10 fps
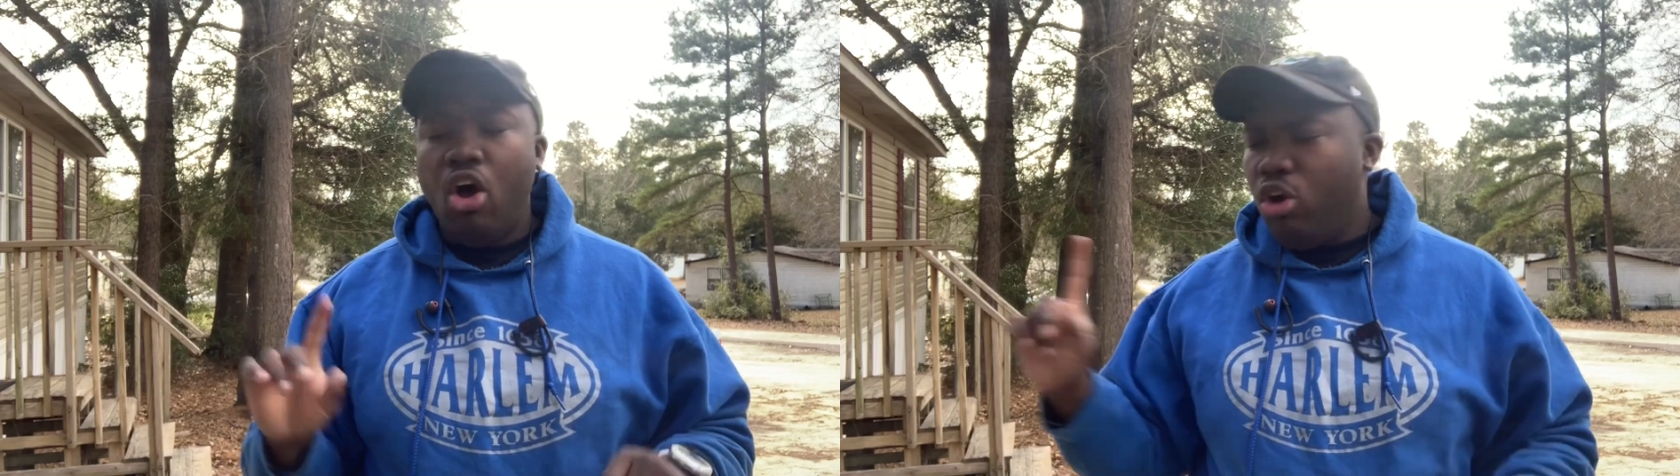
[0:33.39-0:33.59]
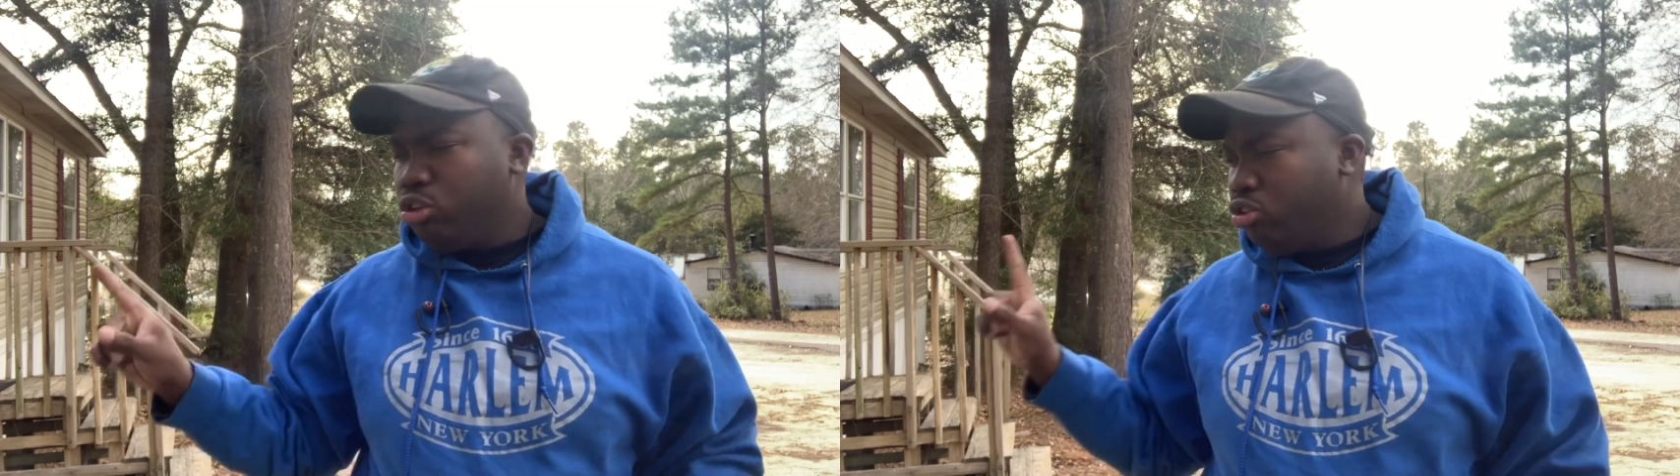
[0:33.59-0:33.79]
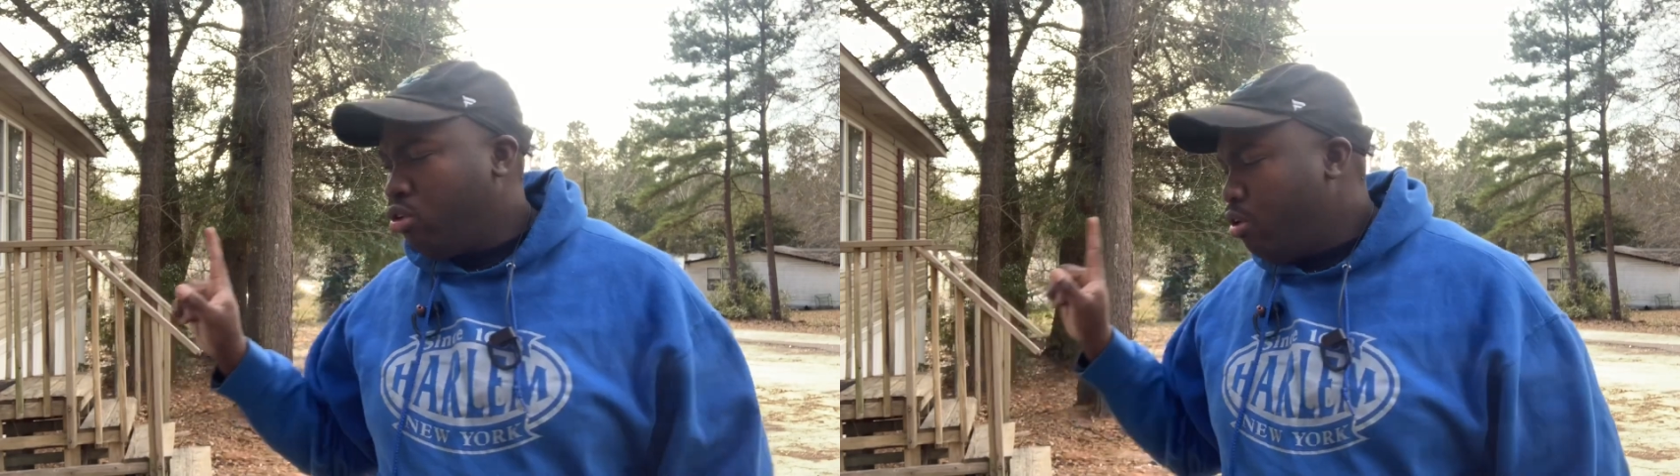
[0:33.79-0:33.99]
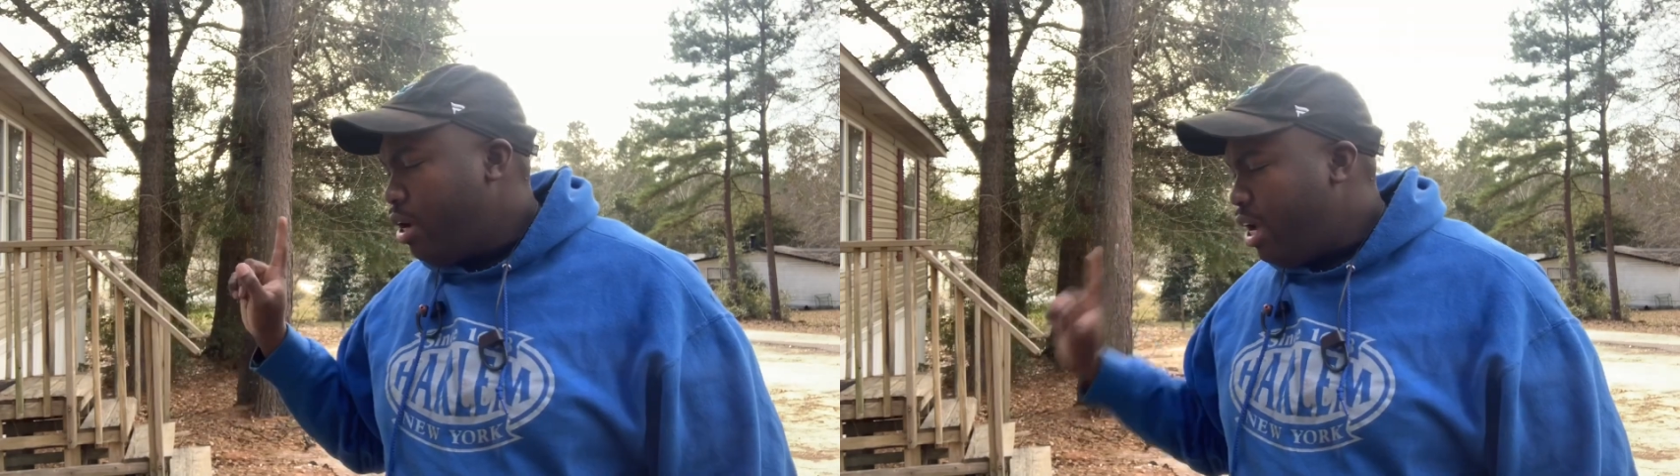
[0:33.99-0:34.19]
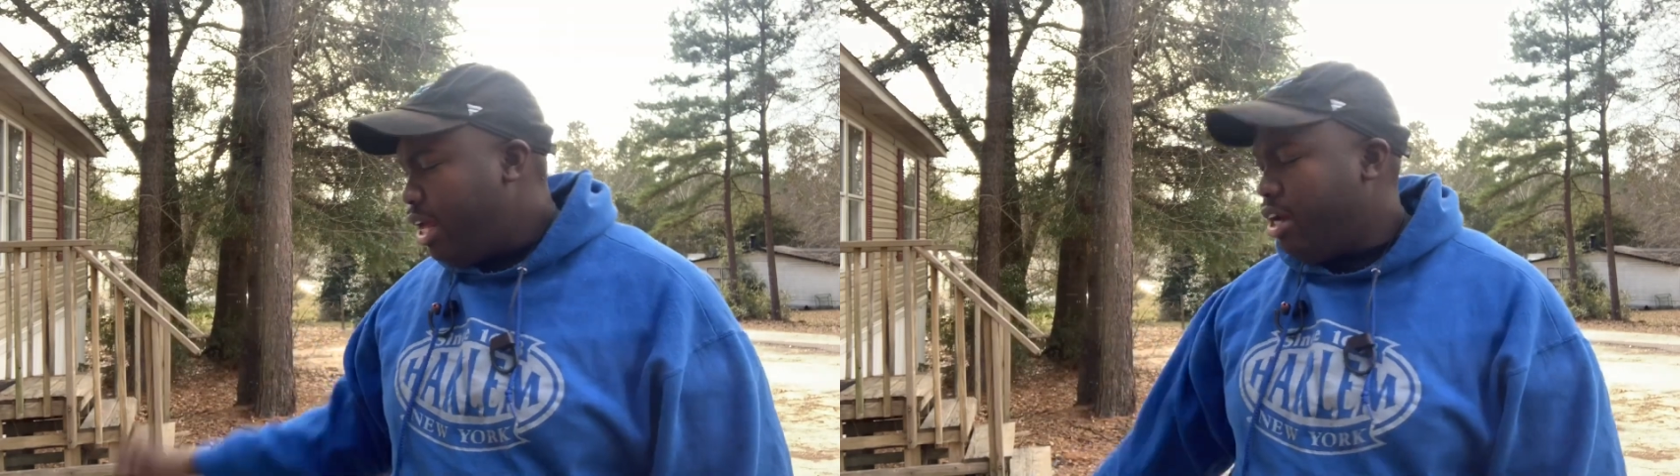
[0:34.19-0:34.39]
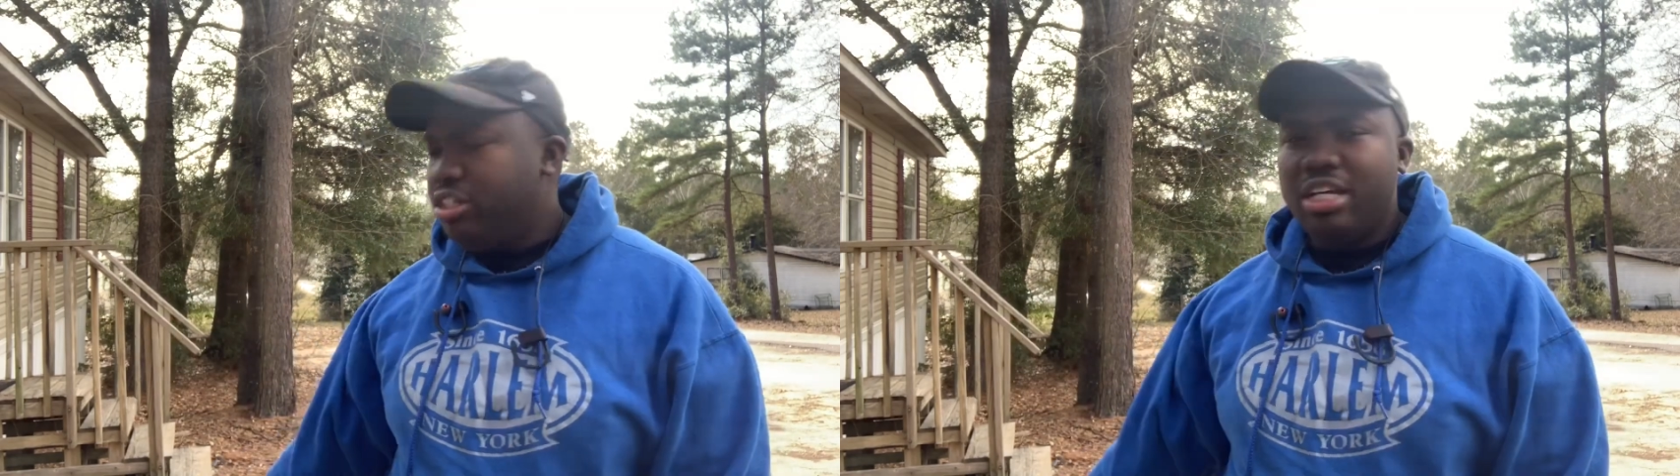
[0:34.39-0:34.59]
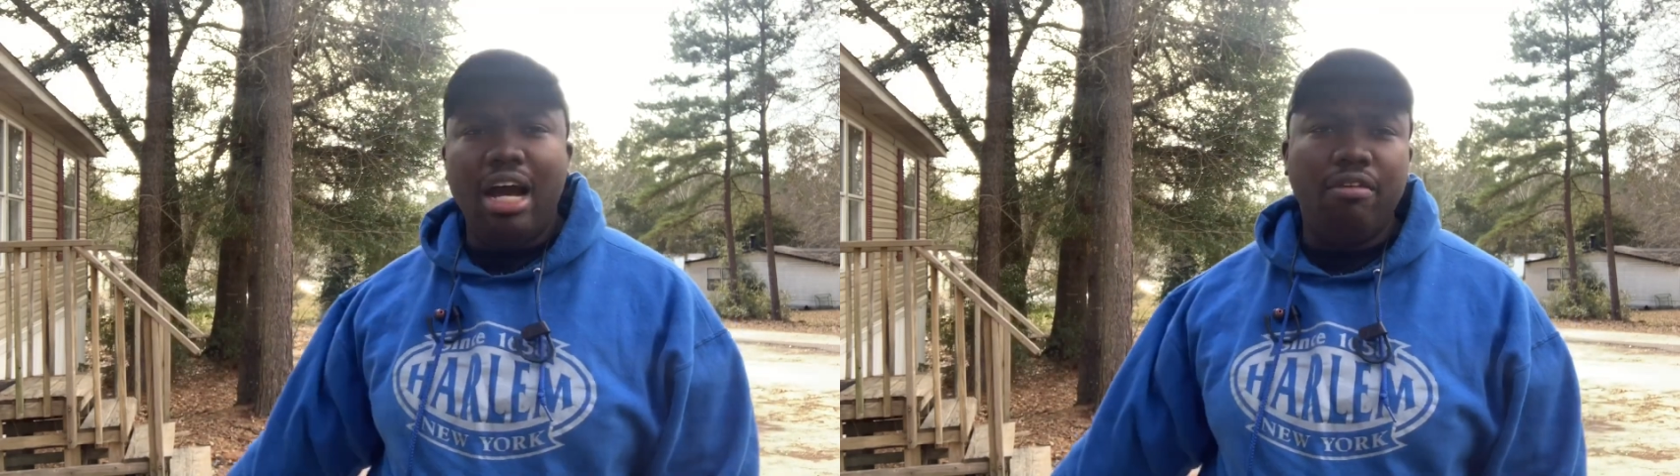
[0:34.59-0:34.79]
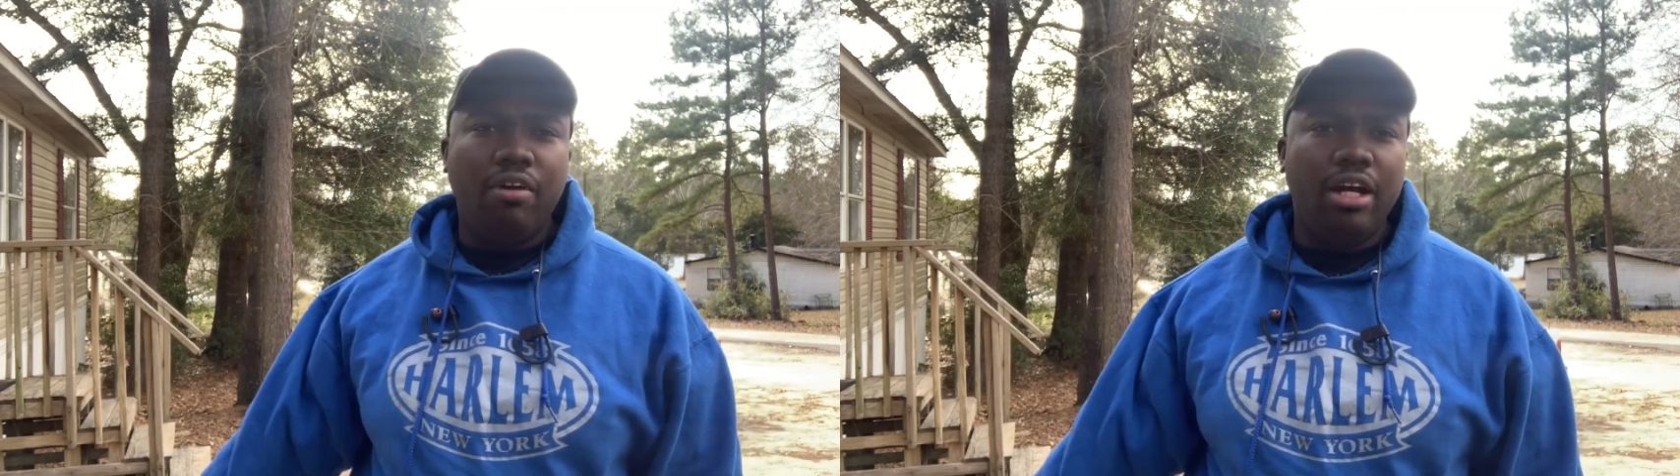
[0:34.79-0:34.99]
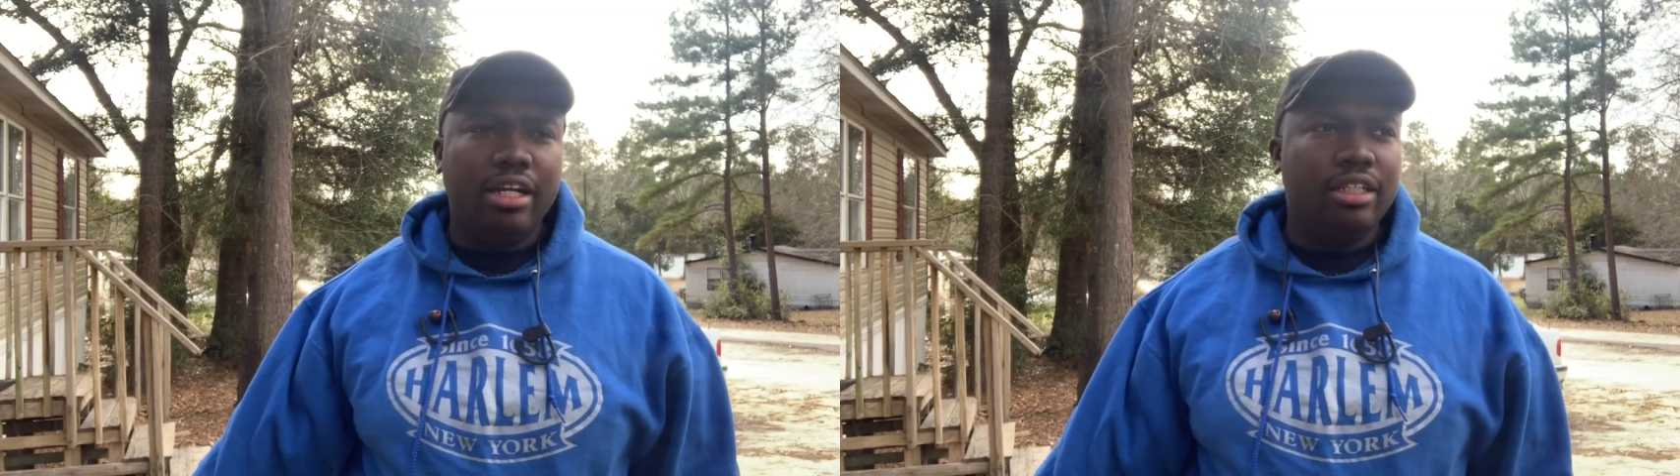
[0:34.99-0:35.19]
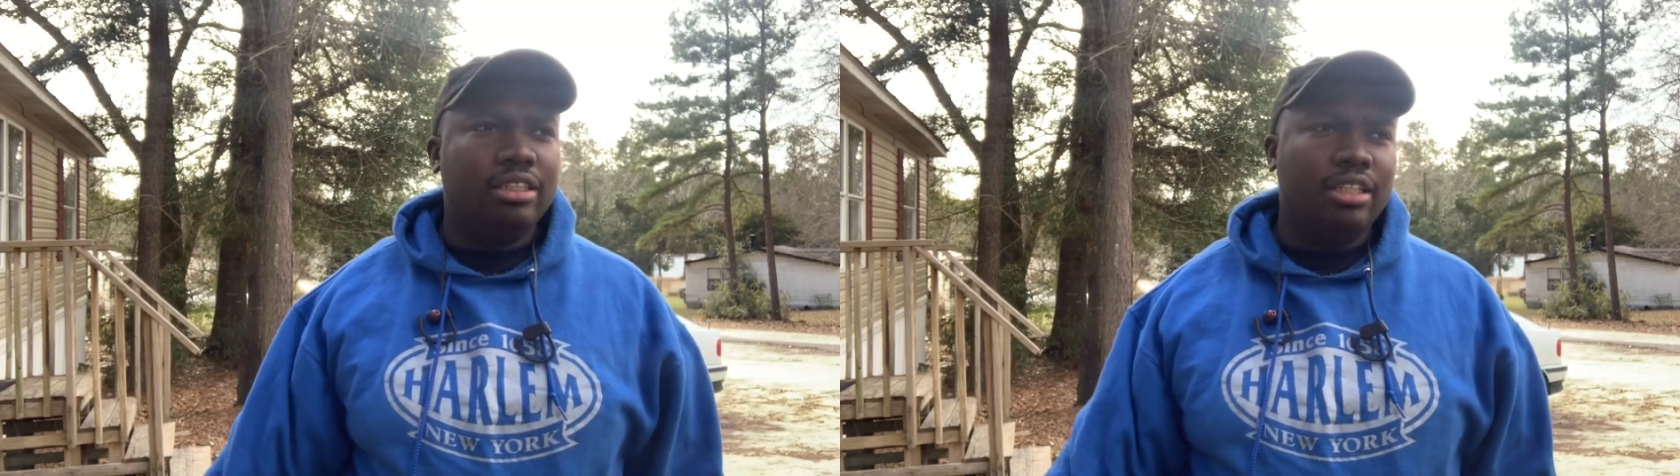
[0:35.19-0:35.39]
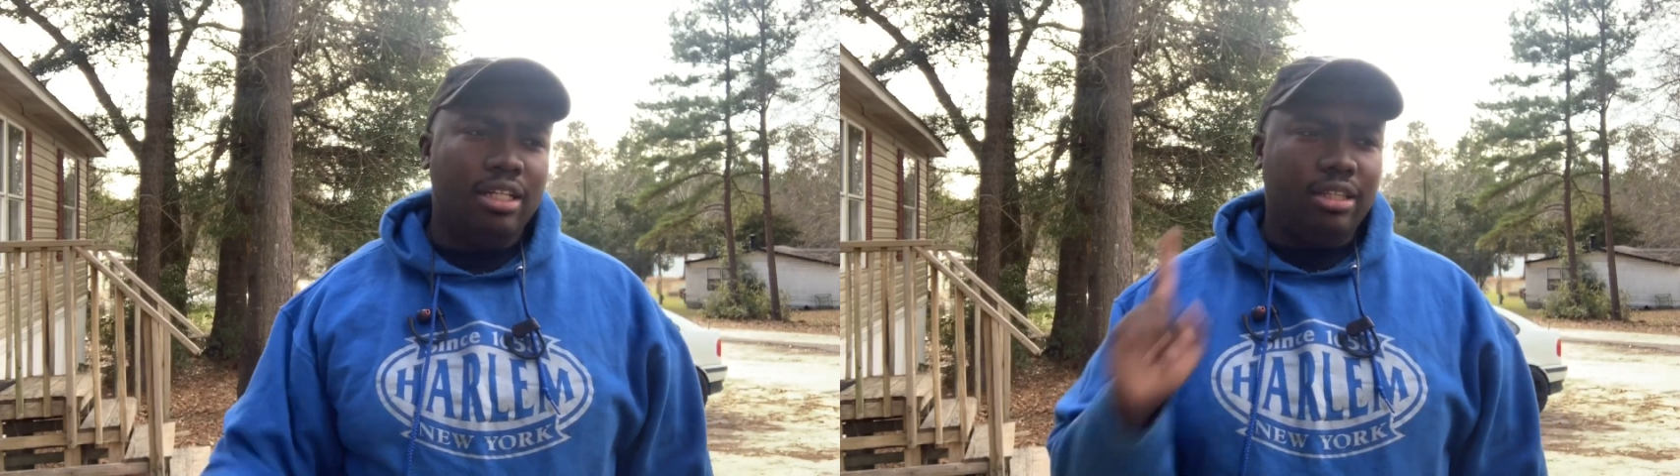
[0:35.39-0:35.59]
Also, inner tie rod ends.